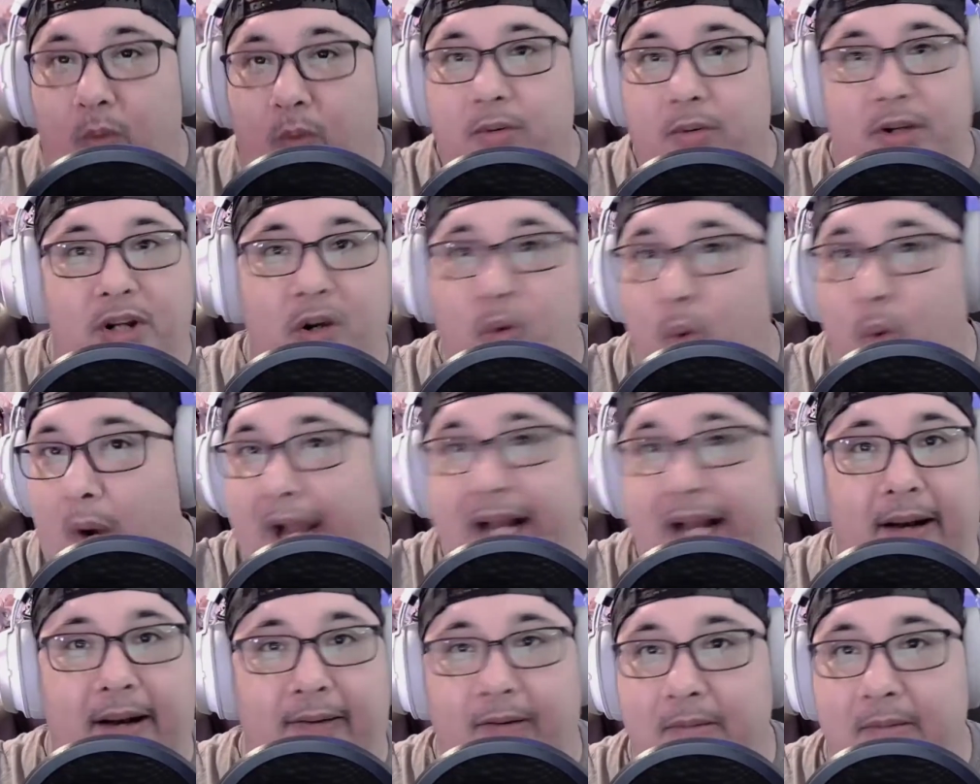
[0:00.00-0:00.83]
You
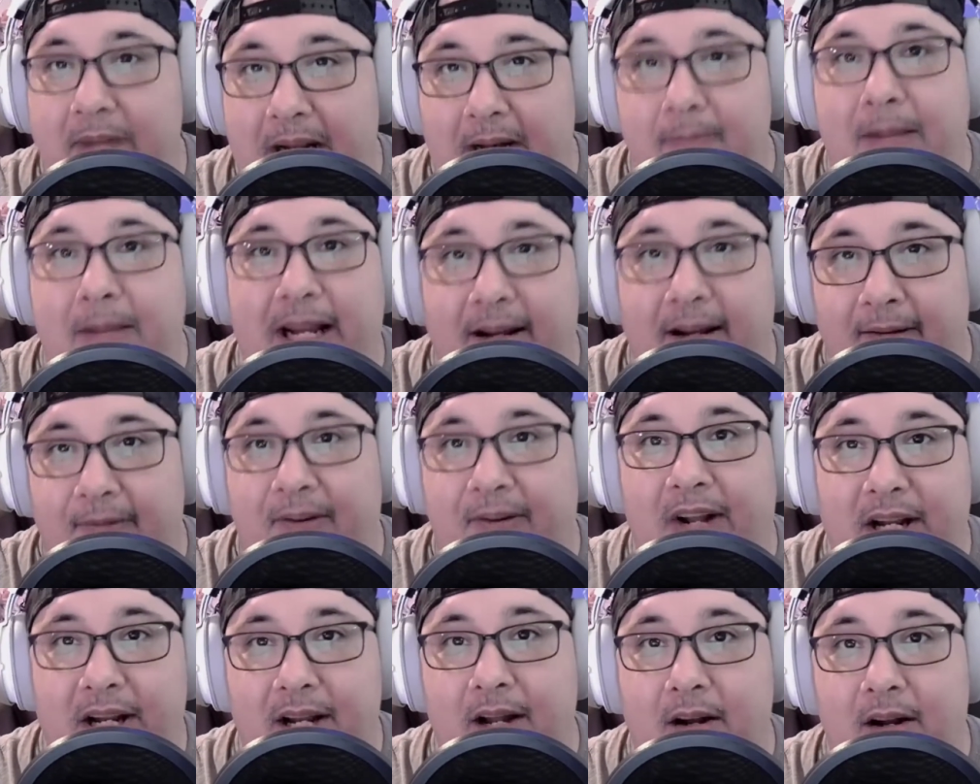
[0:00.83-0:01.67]
waited for me to make a
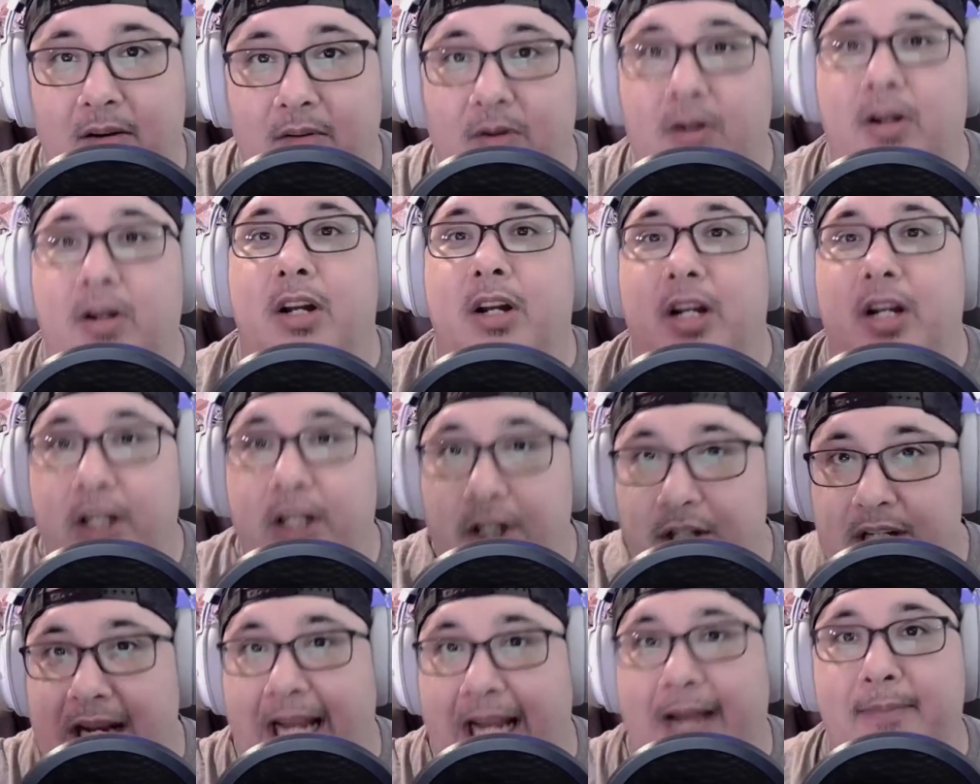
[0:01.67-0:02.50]
video?
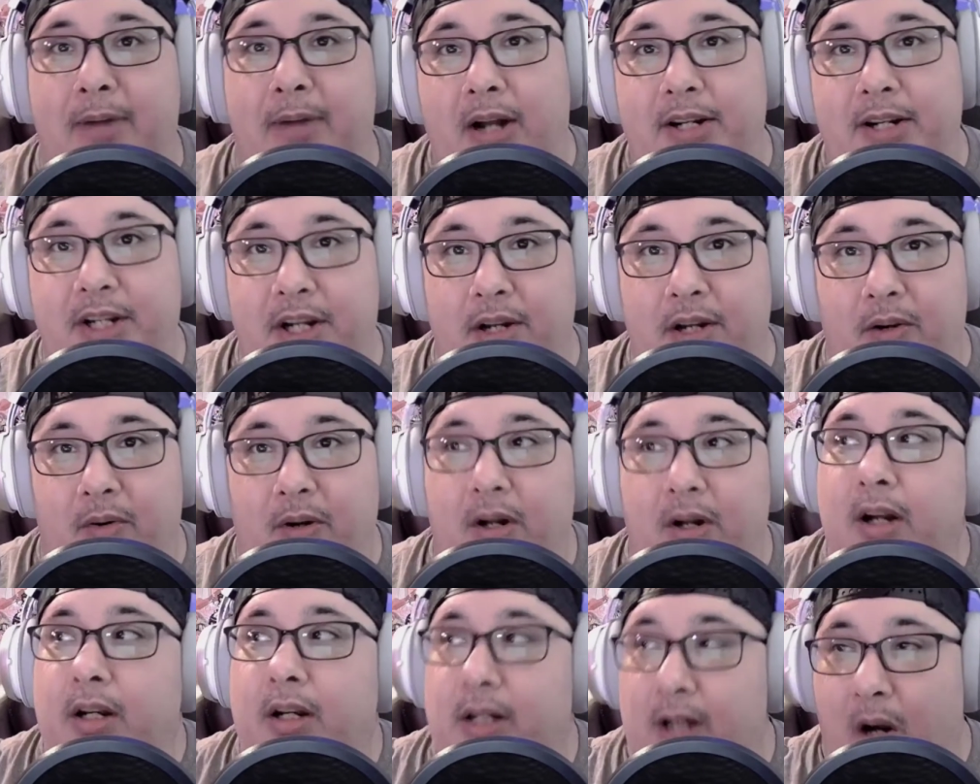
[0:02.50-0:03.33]
Shame on you.
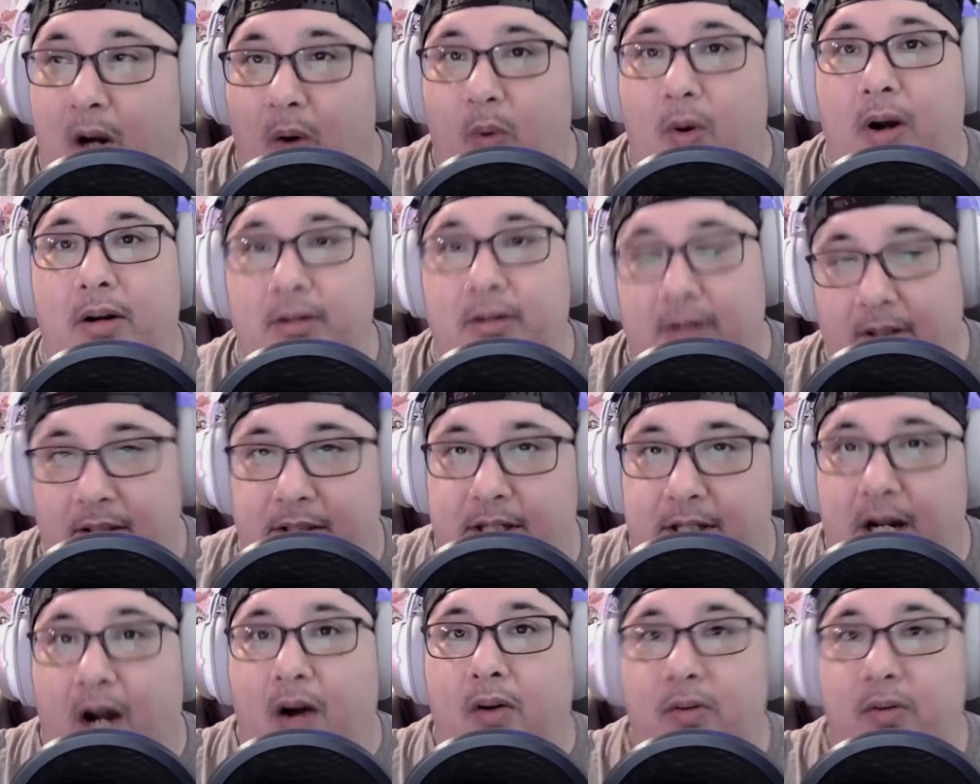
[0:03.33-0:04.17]
Go
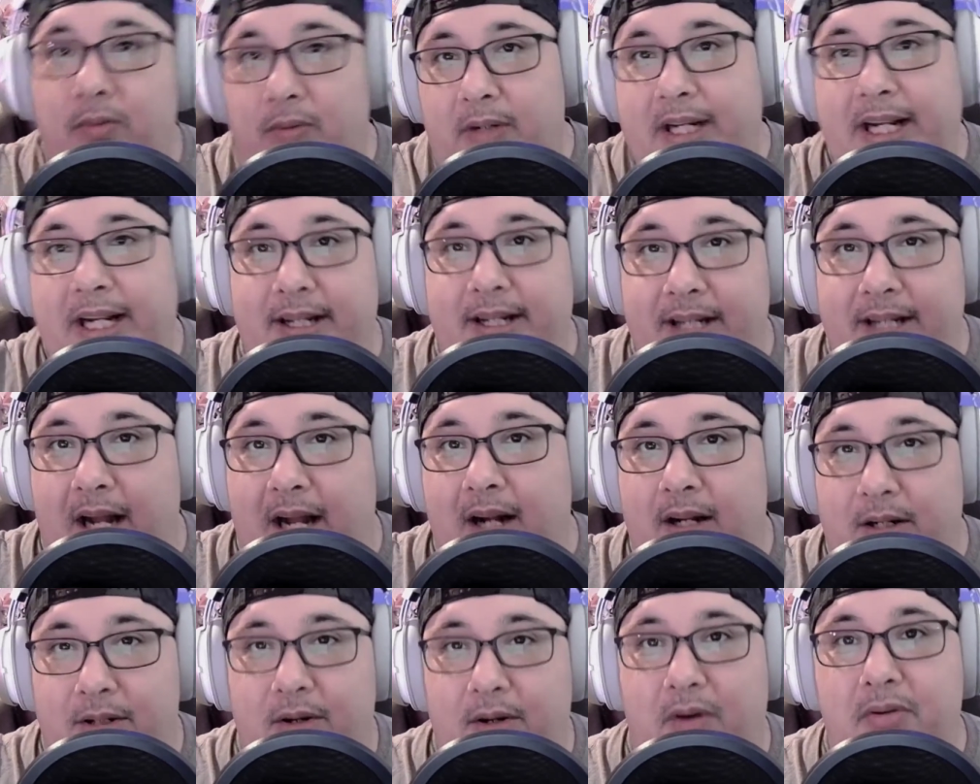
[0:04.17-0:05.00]
read
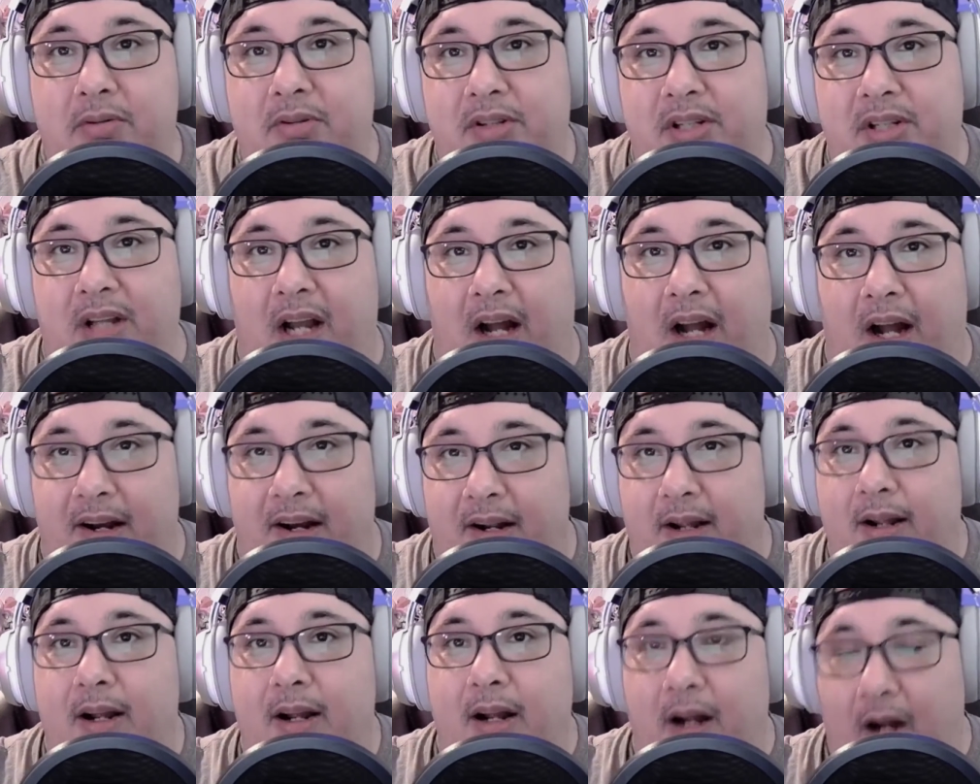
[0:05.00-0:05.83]
Nagatoro-san.
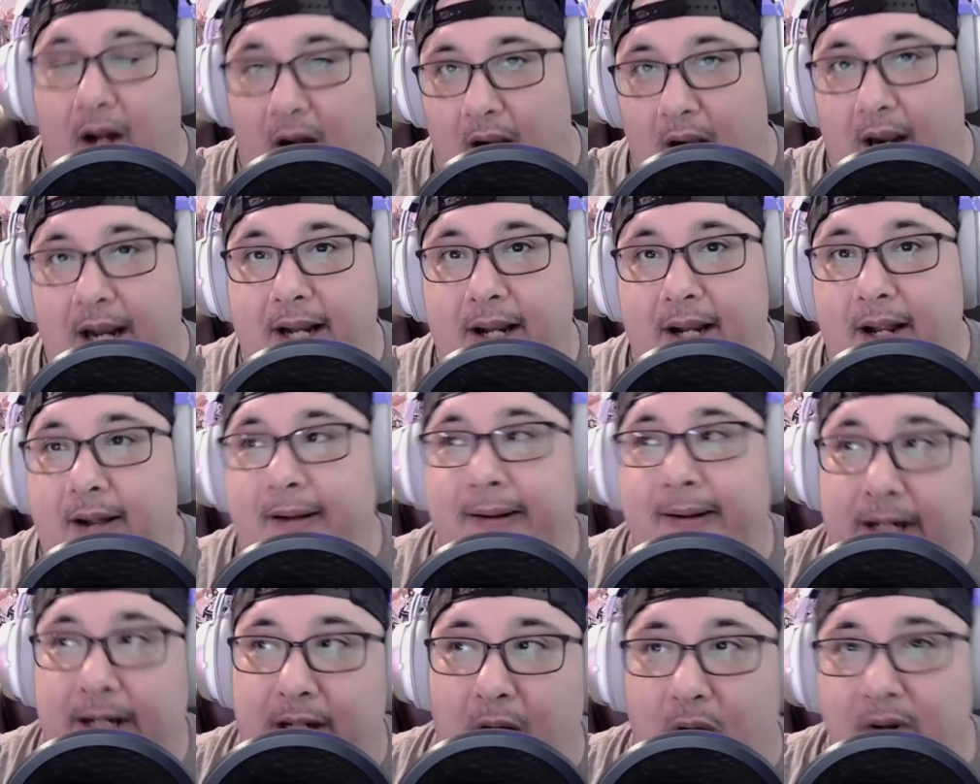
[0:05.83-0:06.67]
Alright?
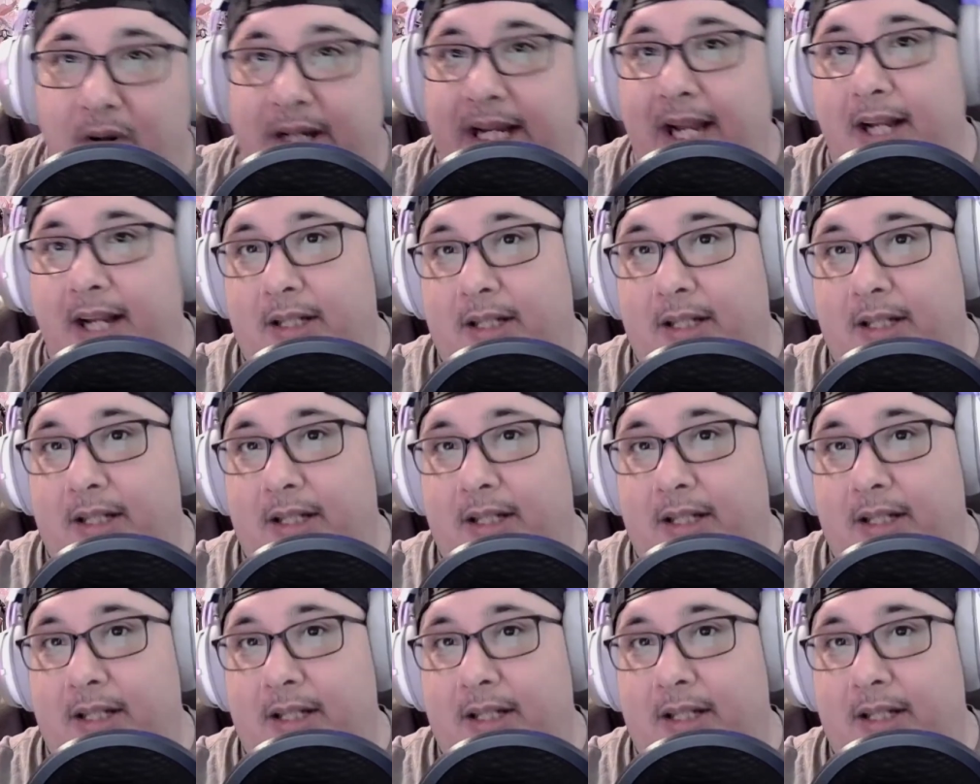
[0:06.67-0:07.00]
Go get